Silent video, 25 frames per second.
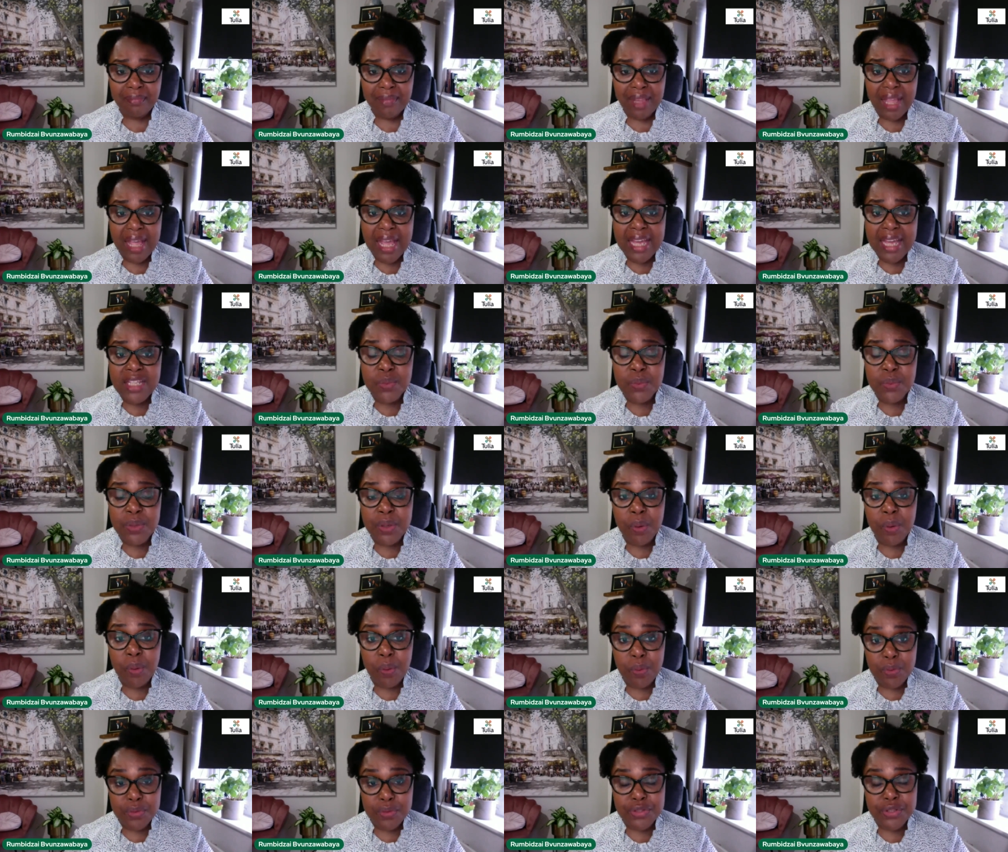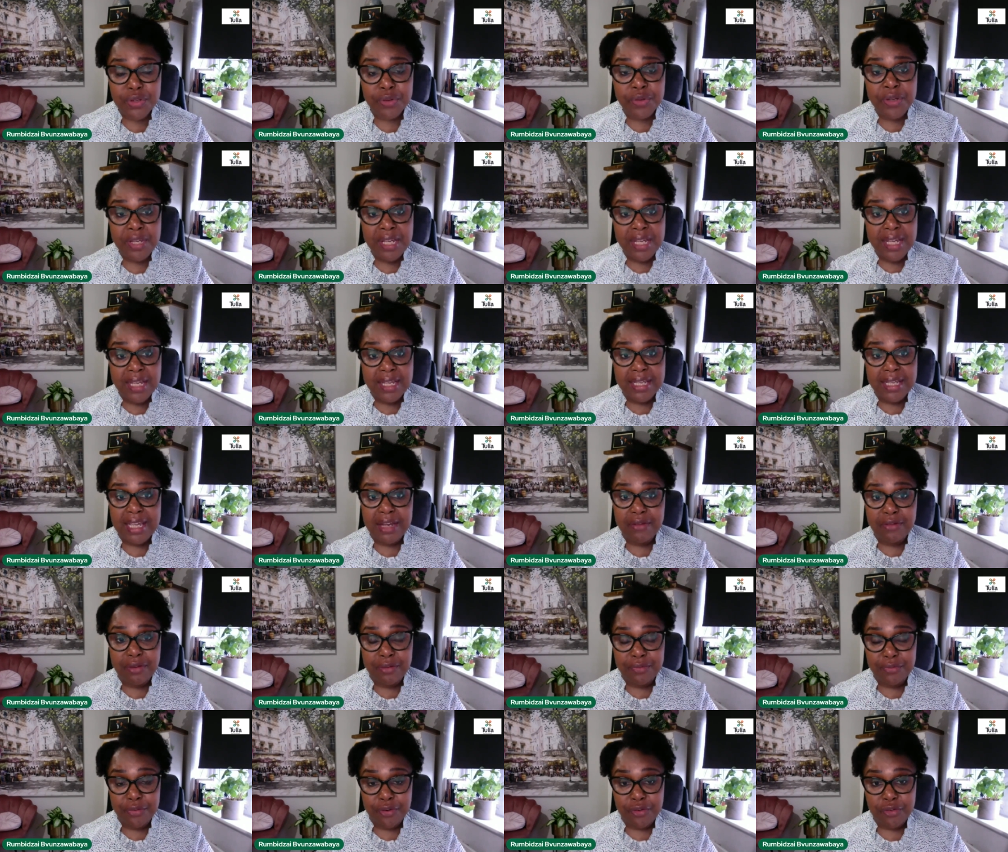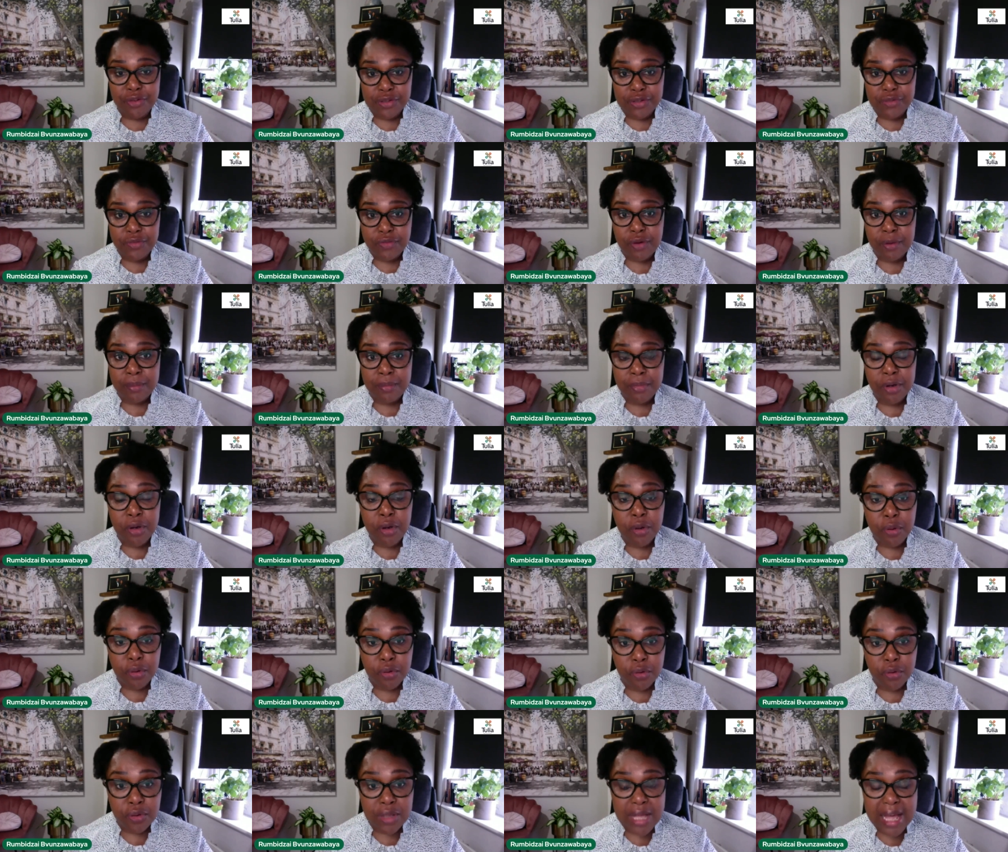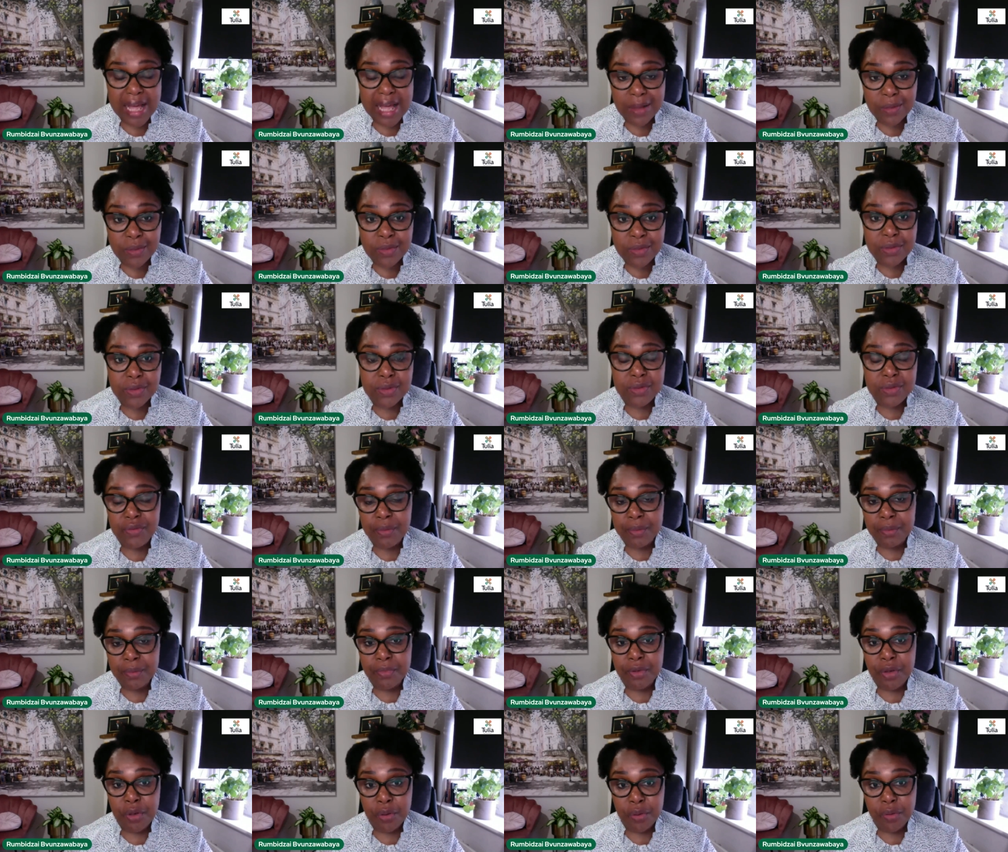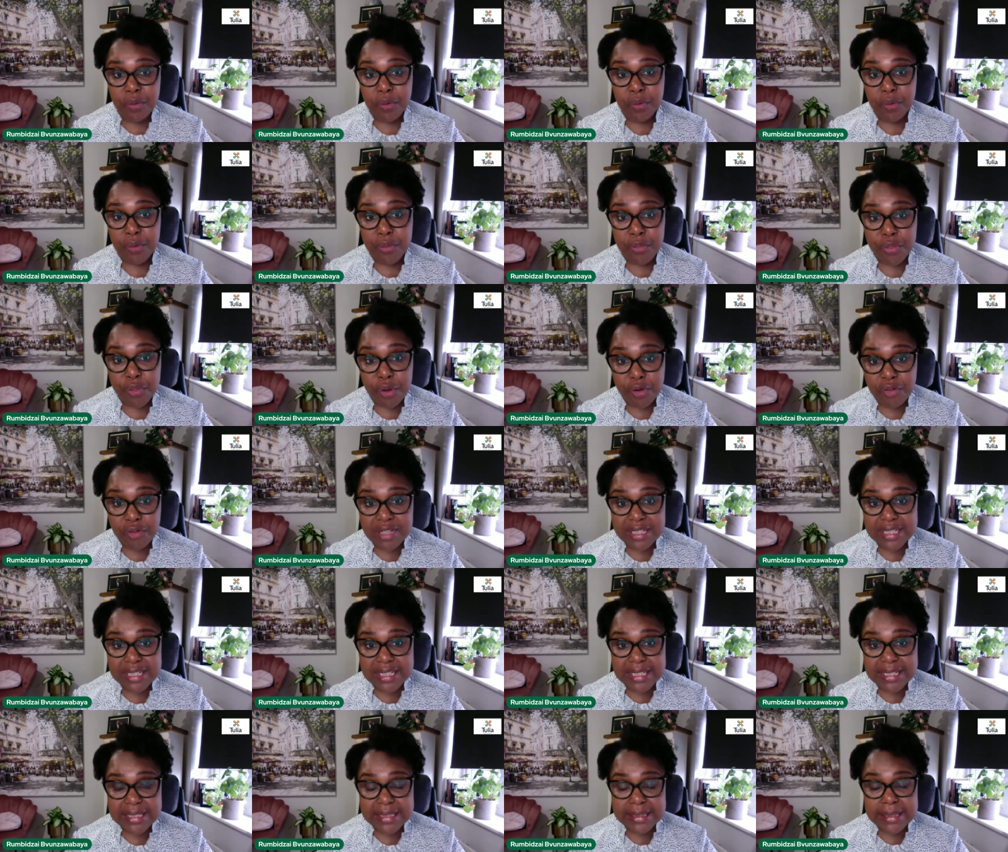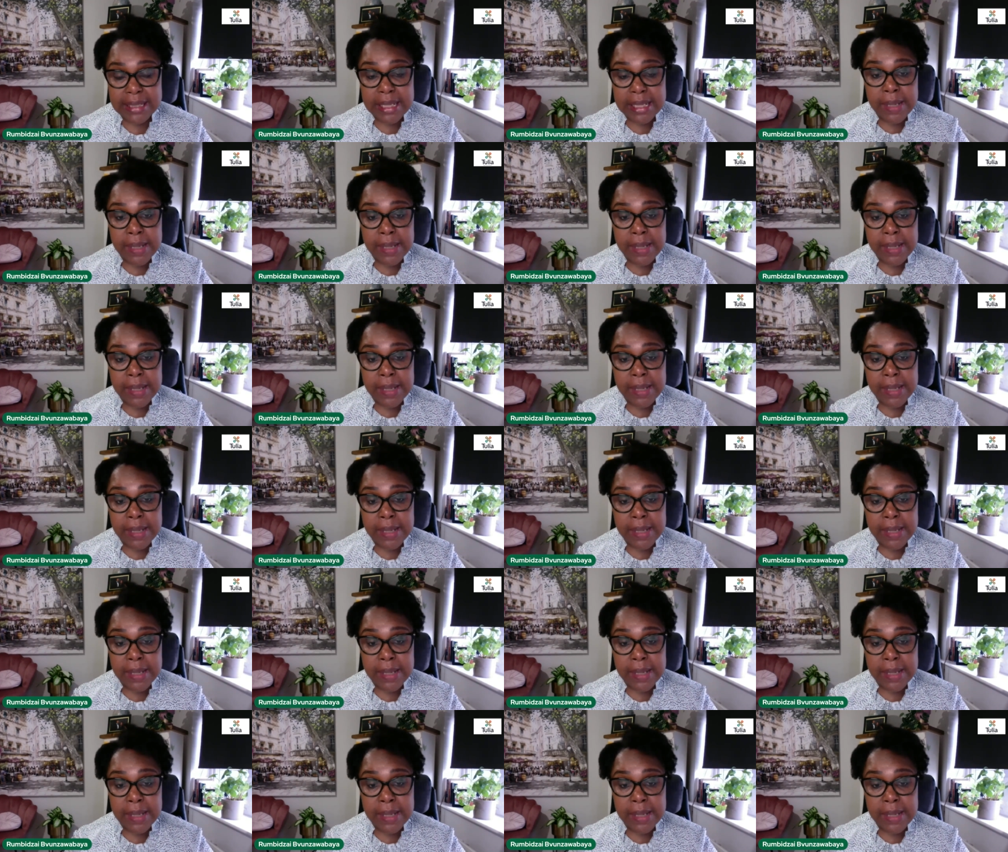And we also get referrals from local councils, from local authorities.